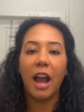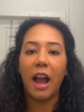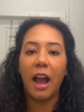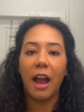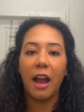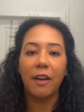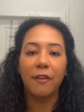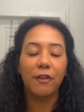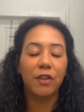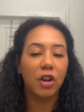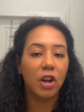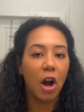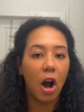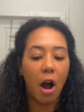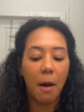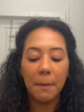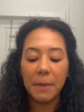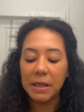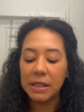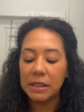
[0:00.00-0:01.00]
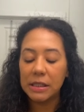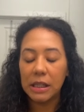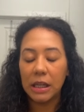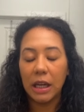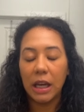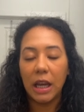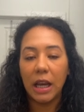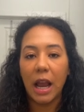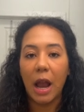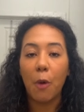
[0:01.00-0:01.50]
and for
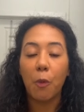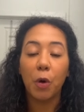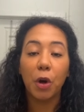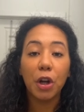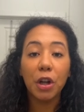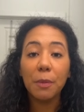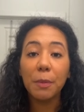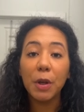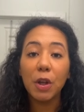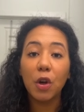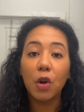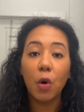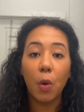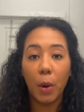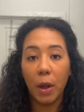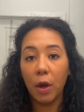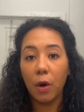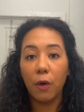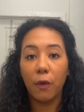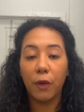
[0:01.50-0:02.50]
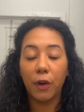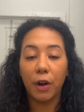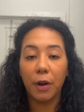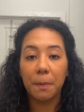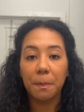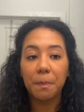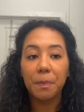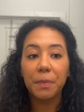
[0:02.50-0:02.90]
commenting, and we're gonna be going over